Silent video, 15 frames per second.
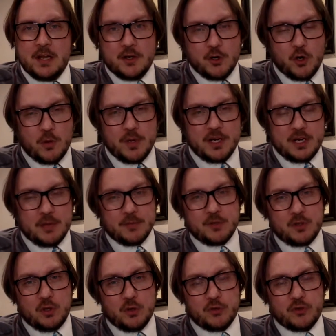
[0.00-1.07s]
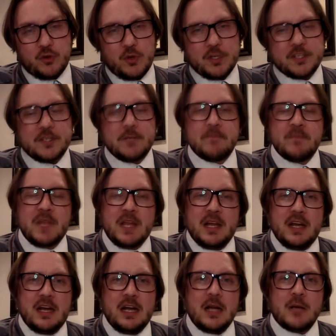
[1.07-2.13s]
Nobody comes close to it.
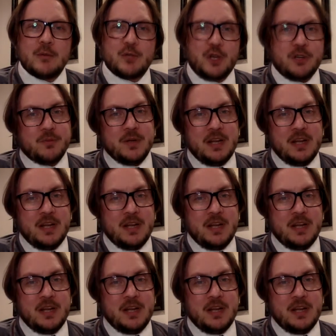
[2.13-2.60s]
Trust me,